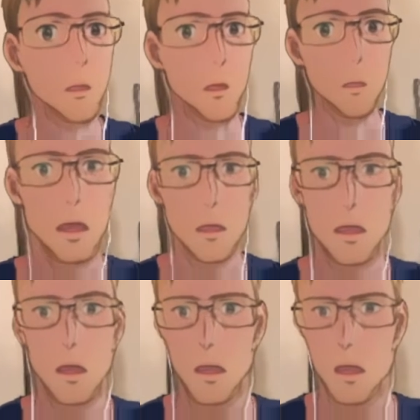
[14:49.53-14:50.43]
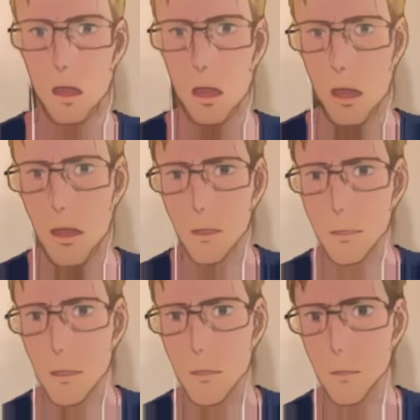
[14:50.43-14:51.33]
one, right?
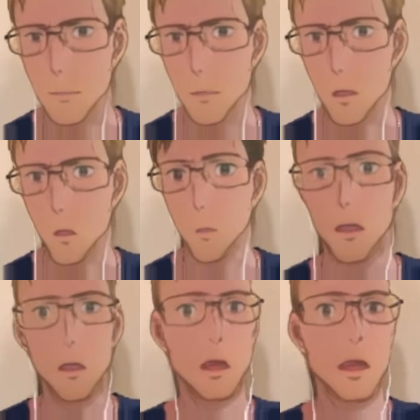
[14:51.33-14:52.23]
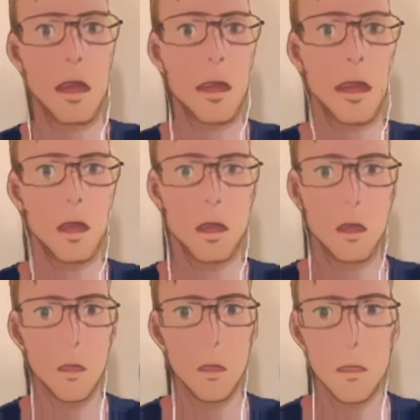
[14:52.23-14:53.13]
S19 Pro, 110
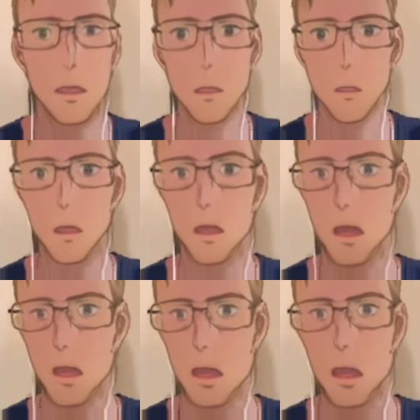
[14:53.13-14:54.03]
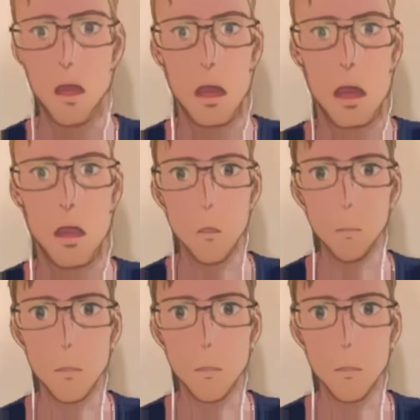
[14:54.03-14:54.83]
hashes, and this has, oops,